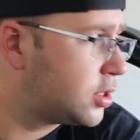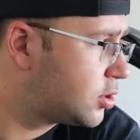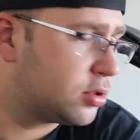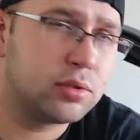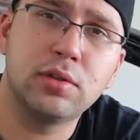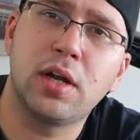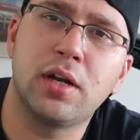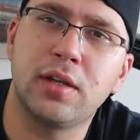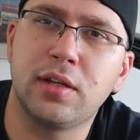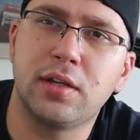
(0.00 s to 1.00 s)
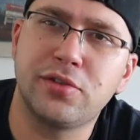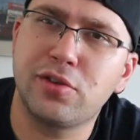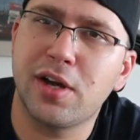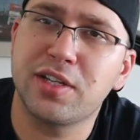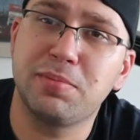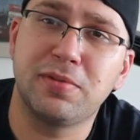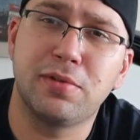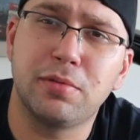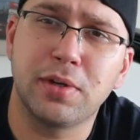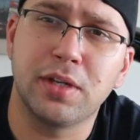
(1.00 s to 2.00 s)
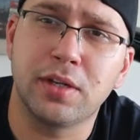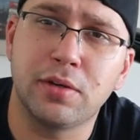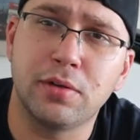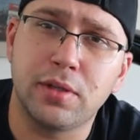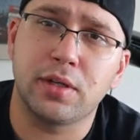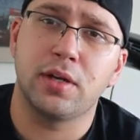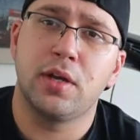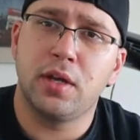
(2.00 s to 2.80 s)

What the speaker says: issue that I need to address before we're gonna go there.